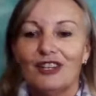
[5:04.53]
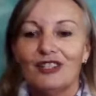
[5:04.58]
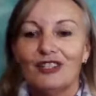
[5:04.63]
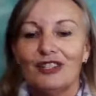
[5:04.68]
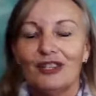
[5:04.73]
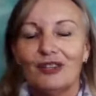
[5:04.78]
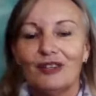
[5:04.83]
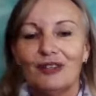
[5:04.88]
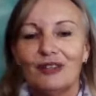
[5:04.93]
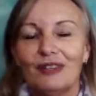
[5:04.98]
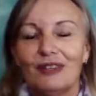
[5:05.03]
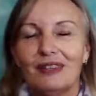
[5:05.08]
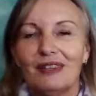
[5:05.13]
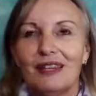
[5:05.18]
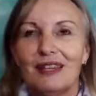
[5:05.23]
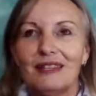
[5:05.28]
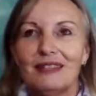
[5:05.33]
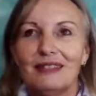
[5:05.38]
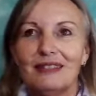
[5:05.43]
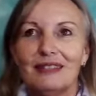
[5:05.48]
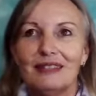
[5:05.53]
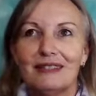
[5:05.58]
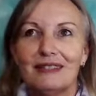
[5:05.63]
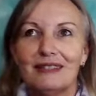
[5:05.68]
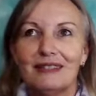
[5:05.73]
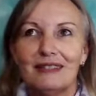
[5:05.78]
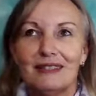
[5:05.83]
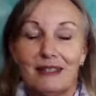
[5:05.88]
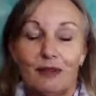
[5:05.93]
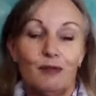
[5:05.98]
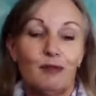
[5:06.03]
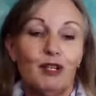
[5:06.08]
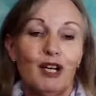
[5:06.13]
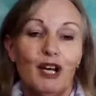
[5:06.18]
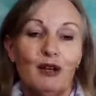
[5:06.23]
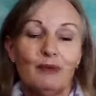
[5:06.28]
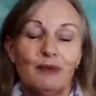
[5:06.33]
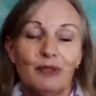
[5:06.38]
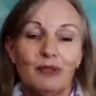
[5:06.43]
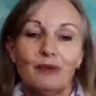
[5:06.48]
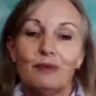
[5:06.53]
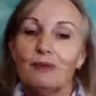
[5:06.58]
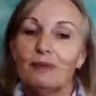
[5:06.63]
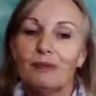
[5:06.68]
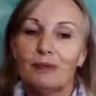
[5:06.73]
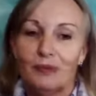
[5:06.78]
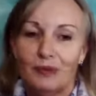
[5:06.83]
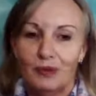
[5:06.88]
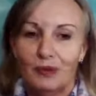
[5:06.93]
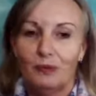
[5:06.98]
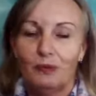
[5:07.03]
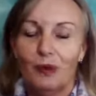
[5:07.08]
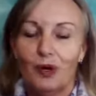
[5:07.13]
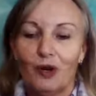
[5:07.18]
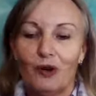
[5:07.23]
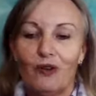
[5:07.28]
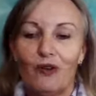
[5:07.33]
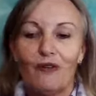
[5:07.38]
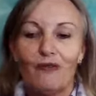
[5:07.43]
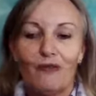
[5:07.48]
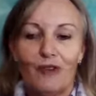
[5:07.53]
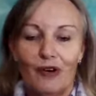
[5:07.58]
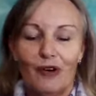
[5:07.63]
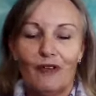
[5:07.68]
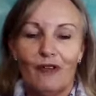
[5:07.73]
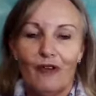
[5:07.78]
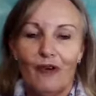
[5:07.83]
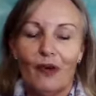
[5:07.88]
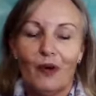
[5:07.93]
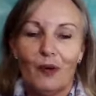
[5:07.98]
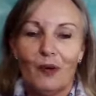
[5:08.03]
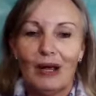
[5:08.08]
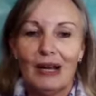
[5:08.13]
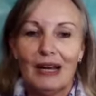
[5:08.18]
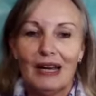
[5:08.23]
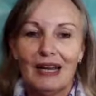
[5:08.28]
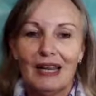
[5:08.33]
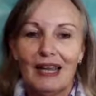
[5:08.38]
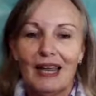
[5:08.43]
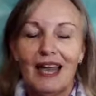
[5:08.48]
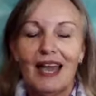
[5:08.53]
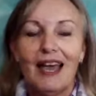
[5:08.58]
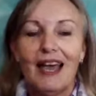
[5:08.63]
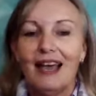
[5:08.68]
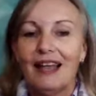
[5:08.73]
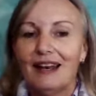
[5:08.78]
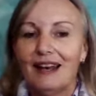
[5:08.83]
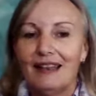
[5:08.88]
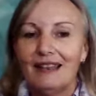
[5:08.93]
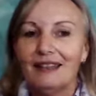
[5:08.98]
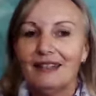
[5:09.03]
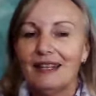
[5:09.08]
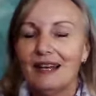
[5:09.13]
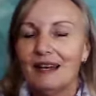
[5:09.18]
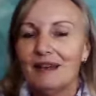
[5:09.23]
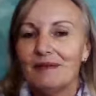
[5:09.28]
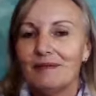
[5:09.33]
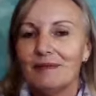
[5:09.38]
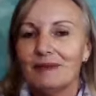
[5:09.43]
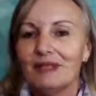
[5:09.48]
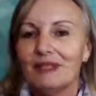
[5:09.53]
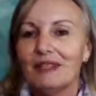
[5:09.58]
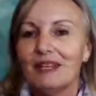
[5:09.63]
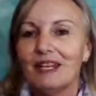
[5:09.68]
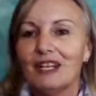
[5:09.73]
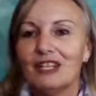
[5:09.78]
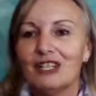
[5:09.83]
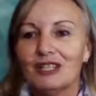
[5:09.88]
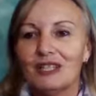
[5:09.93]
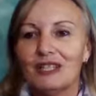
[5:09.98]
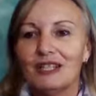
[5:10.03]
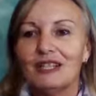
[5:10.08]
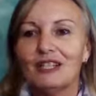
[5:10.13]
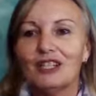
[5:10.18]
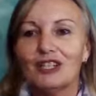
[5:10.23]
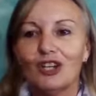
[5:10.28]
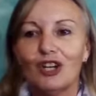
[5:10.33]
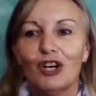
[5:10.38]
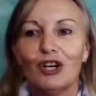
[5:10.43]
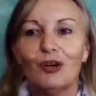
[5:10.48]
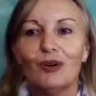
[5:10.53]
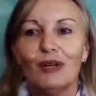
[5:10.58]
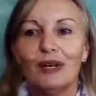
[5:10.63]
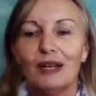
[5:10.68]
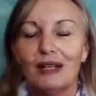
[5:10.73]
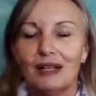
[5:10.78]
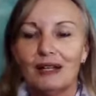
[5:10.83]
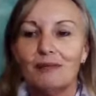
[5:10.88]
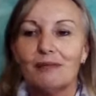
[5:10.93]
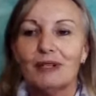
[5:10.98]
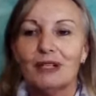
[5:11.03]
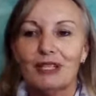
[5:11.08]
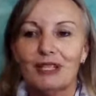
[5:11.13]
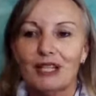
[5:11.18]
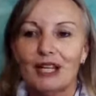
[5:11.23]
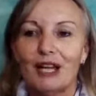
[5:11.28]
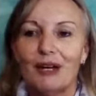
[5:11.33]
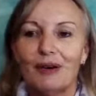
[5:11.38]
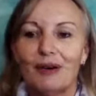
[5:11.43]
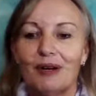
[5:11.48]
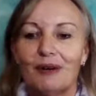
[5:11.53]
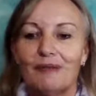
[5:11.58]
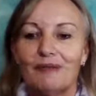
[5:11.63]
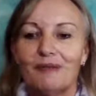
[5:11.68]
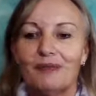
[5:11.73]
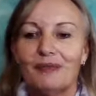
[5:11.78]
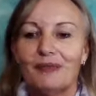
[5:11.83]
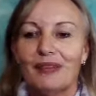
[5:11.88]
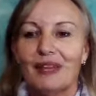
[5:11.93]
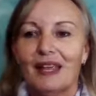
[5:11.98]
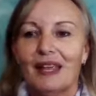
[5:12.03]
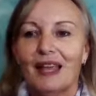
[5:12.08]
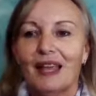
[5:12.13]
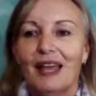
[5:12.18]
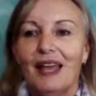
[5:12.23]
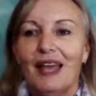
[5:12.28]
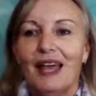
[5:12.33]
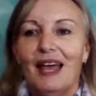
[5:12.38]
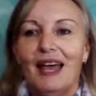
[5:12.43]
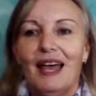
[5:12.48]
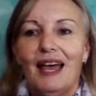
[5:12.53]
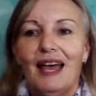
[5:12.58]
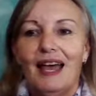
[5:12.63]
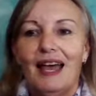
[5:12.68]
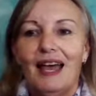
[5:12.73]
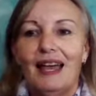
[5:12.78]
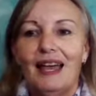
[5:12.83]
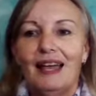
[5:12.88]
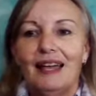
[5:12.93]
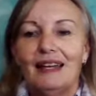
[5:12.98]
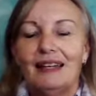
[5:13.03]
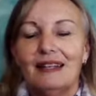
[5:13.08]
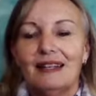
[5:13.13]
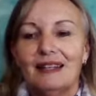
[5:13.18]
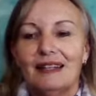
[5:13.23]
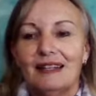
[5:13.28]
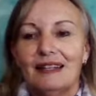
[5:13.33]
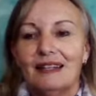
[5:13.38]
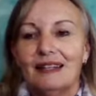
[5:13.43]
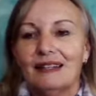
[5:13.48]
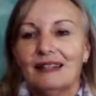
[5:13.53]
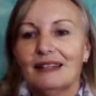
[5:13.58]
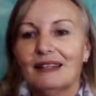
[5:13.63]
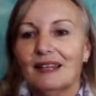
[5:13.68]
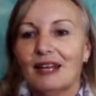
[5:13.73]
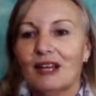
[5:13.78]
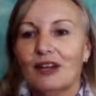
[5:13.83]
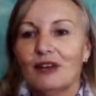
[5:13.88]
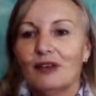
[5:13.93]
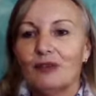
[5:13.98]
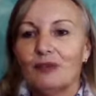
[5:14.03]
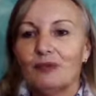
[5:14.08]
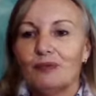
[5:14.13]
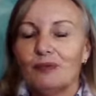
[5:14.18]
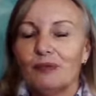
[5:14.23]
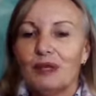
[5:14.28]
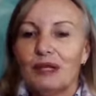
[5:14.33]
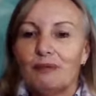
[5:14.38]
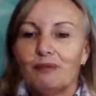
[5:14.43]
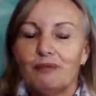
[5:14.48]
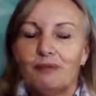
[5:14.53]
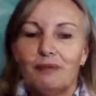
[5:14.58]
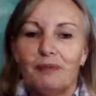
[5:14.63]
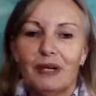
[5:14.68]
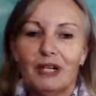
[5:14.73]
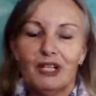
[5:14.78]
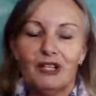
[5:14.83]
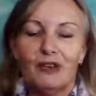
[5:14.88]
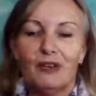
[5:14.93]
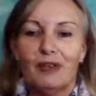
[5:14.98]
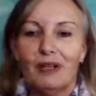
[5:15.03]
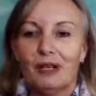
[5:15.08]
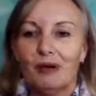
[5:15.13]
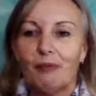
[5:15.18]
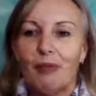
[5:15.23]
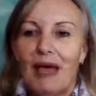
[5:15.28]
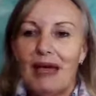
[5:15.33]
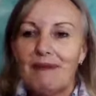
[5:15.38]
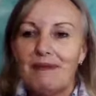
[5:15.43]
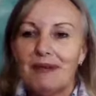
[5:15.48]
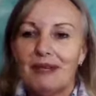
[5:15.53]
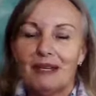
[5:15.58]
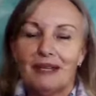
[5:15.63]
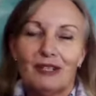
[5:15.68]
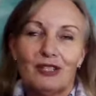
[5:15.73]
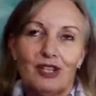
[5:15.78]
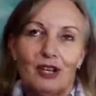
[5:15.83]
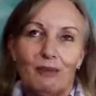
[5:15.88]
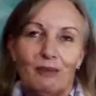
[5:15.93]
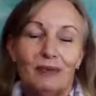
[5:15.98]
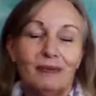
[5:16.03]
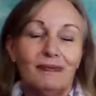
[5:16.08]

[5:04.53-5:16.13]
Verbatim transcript: So things sometimes work very, very quickly, and other times they just need to go a little bit slower. And the picture of the little baby at the top.